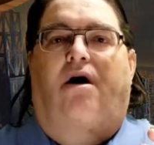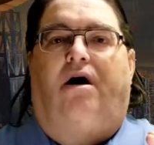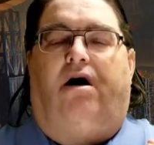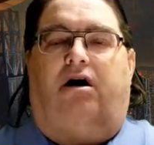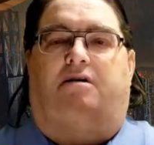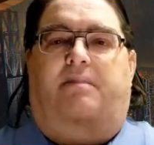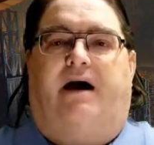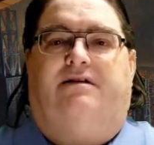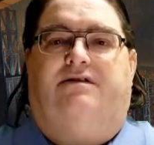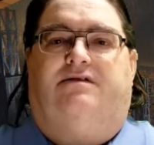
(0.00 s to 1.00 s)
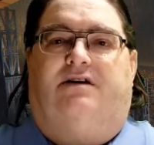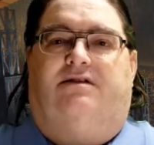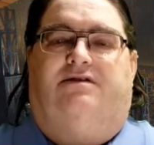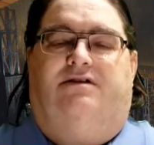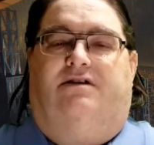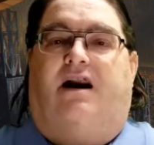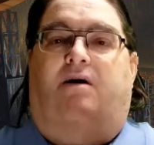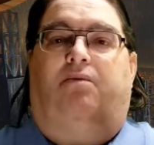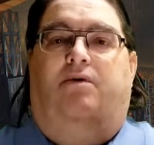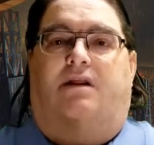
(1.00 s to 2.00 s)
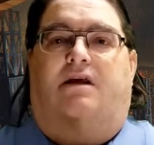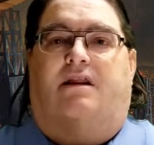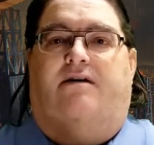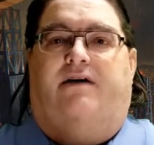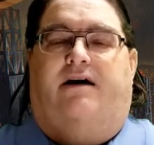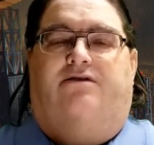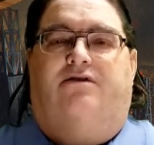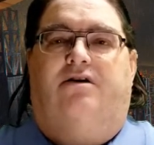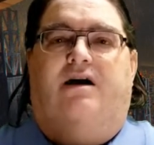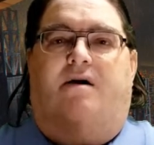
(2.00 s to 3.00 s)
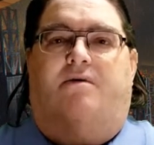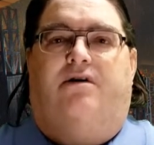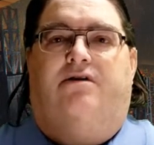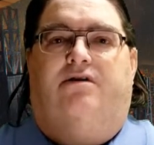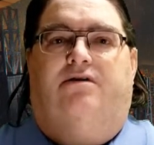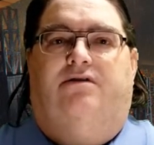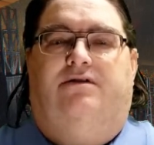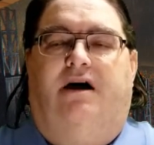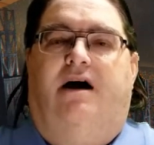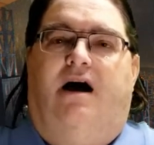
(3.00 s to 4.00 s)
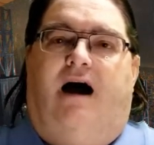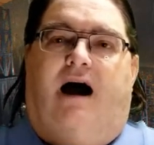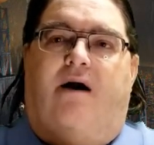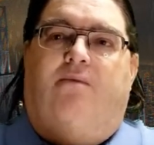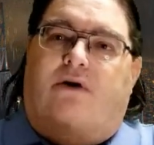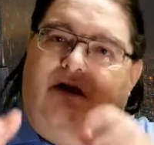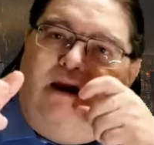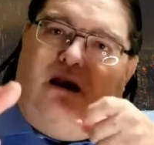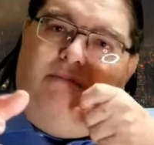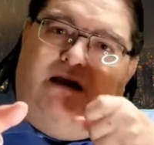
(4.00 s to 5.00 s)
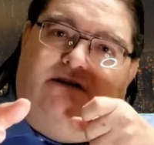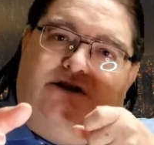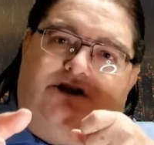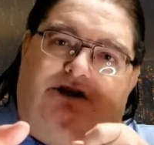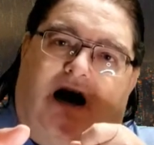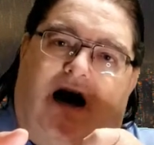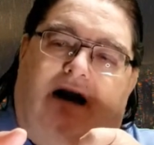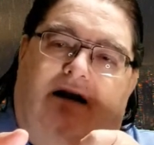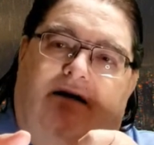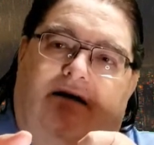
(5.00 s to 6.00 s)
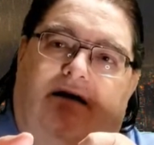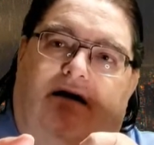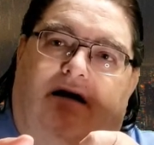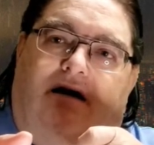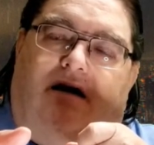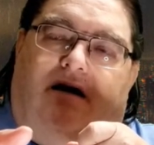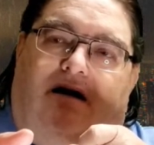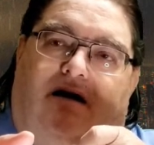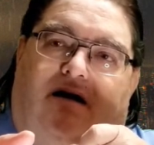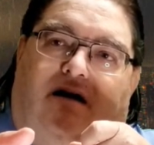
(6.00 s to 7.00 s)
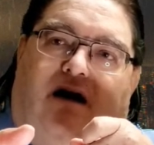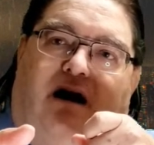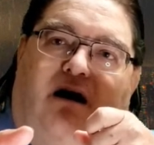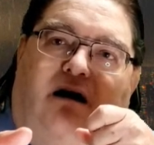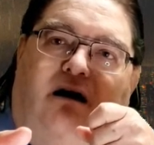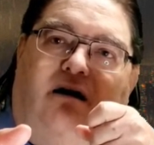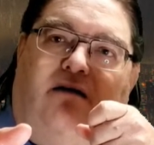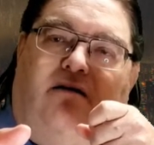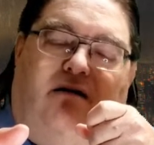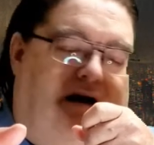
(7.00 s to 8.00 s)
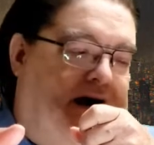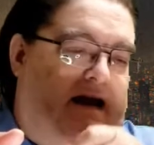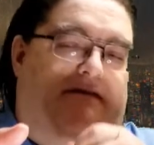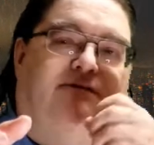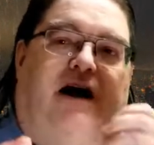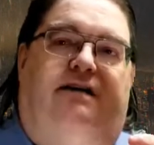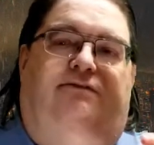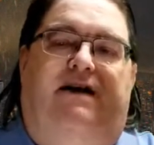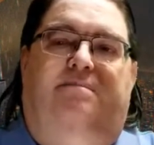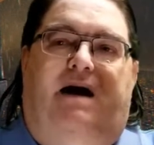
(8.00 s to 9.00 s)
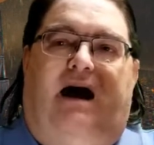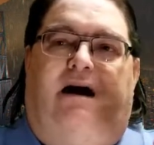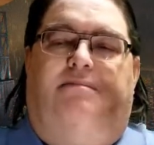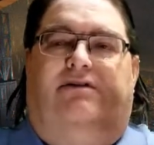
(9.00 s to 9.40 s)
automatic successes, and I really love that. So you got one of those, I really got to make this shot. I got 5 feedback I've been